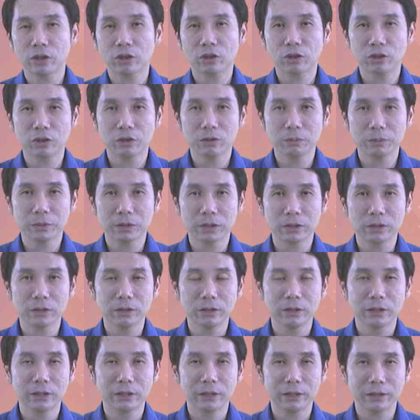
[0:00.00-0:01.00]
.global
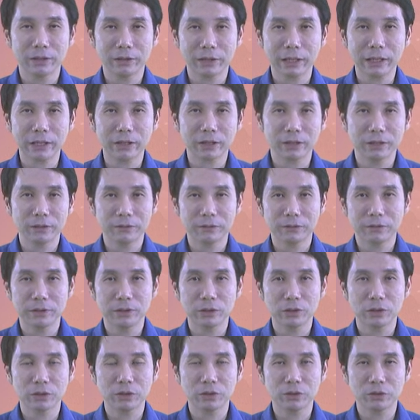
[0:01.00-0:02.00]
directive
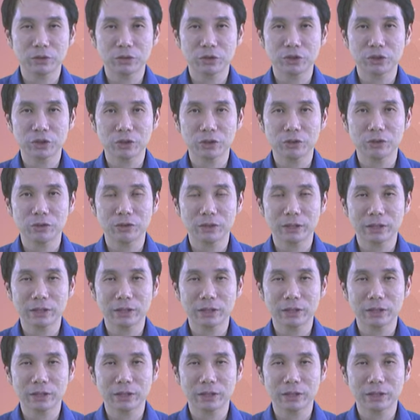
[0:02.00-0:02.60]
in order to show